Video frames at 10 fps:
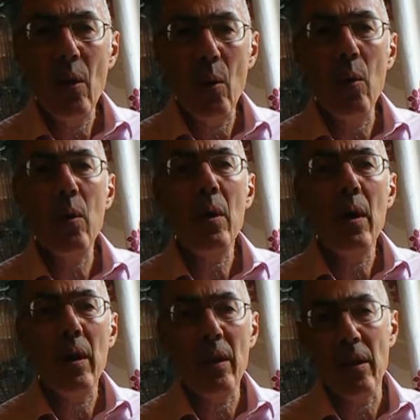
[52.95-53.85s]
or
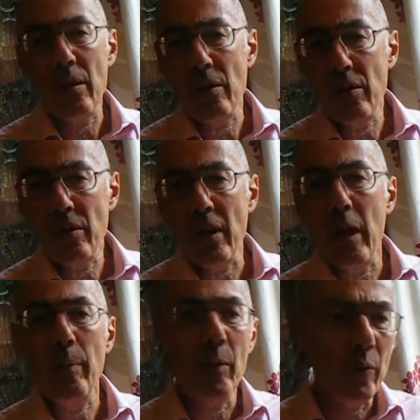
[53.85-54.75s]

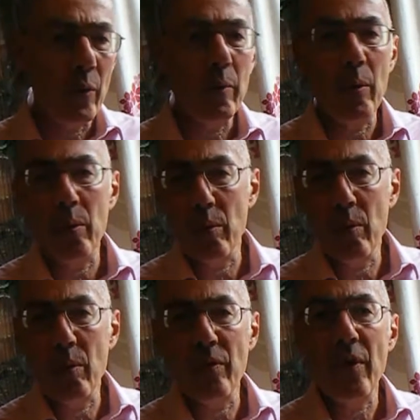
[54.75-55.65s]
Skype or Zoom
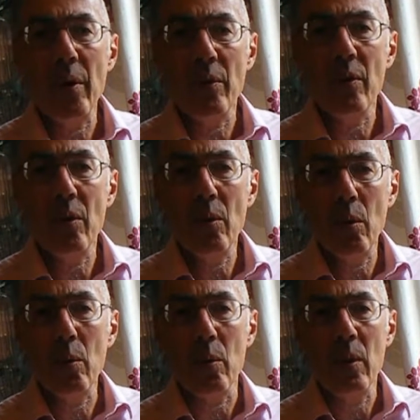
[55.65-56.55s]
or phone
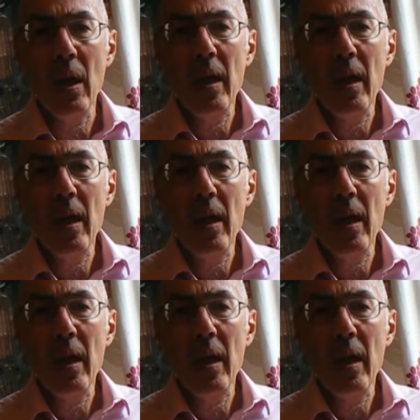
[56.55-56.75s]
call,